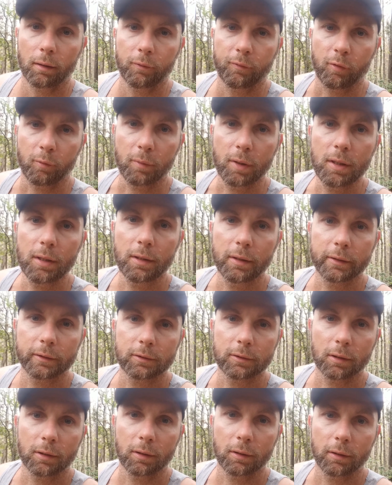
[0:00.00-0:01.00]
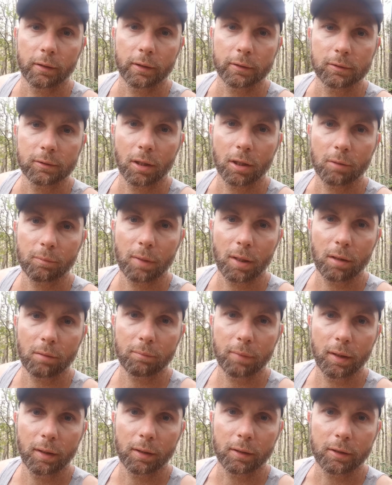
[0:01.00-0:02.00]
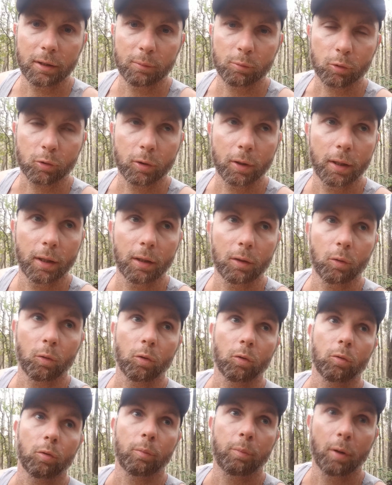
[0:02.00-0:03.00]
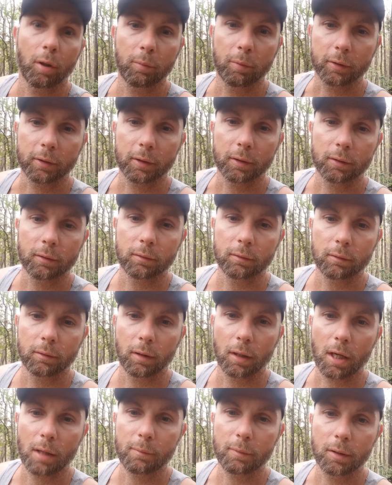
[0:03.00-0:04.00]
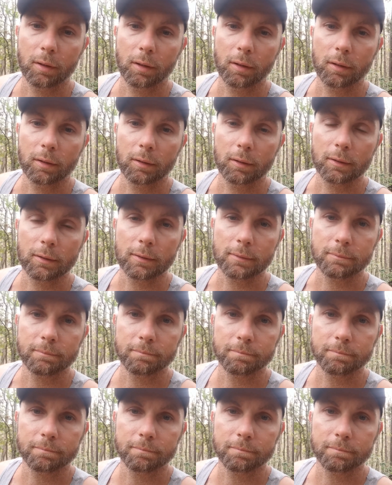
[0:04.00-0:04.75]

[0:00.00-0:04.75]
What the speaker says: for me, it's not about being a Democrat or a Republican. I'm a